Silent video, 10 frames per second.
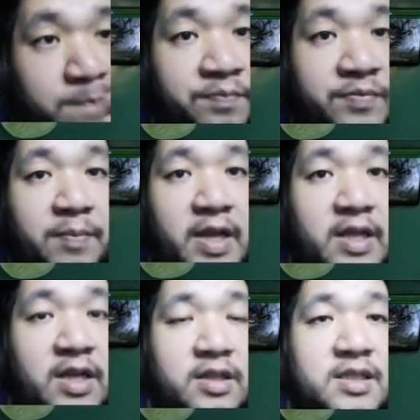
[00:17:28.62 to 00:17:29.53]
Depending
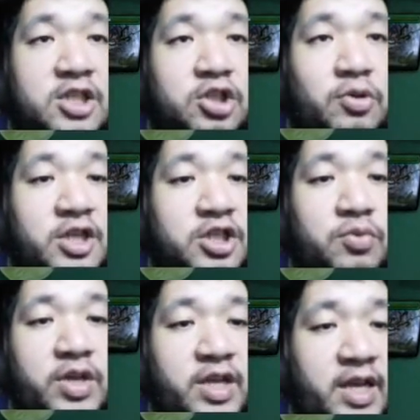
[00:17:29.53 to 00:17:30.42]
on the situation,
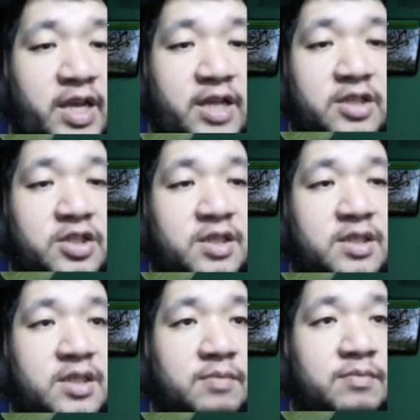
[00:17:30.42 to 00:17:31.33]
we can just
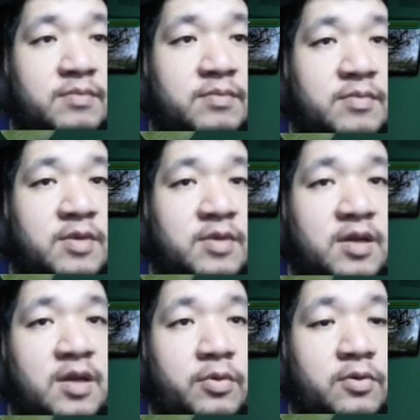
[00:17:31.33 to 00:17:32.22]

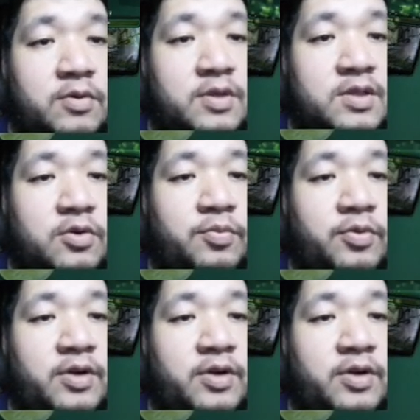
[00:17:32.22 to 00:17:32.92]
opponent Lotus Cobra.